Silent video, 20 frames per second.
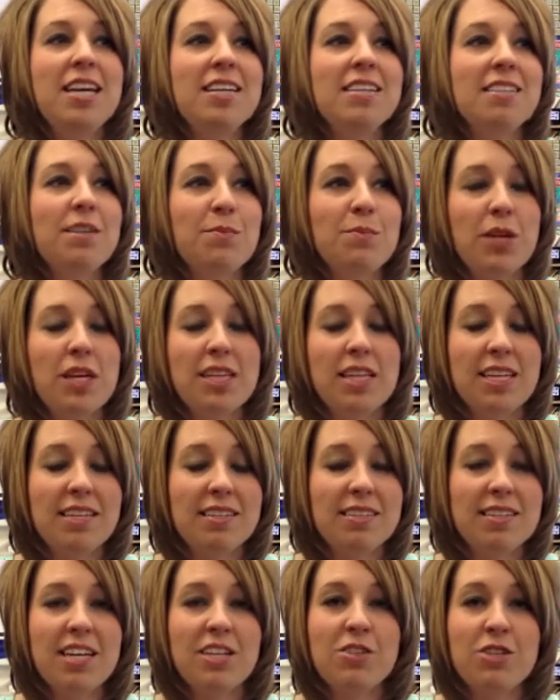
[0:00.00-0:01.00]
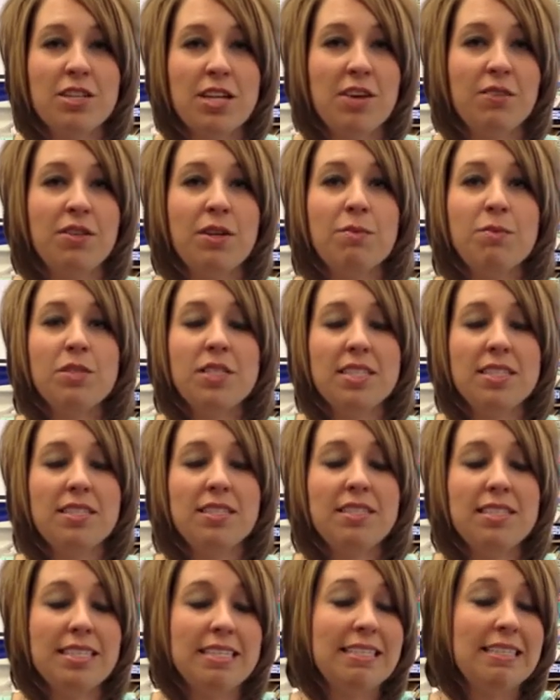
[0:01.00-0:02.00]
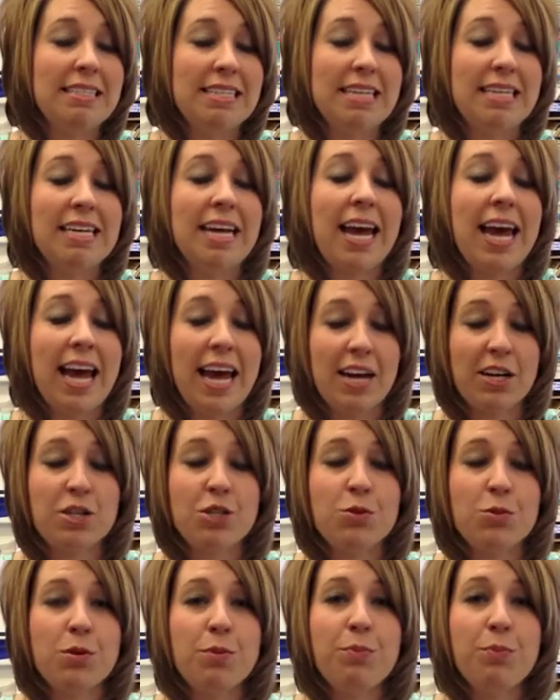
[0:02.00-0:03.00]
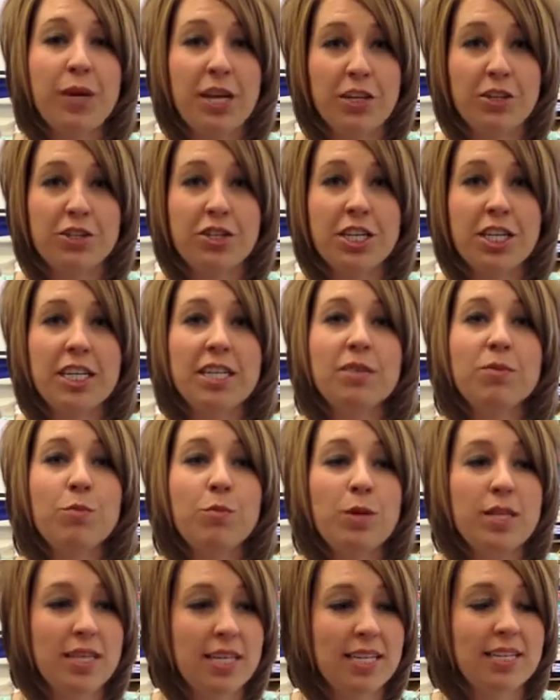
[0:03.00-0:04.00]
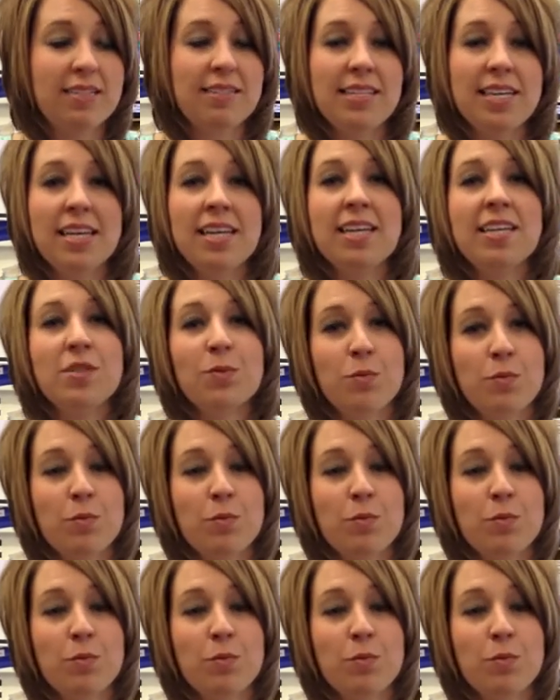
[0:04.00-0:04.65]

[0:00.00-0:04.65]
Something like Skitch allowed them to, to see an actual picture. What they see is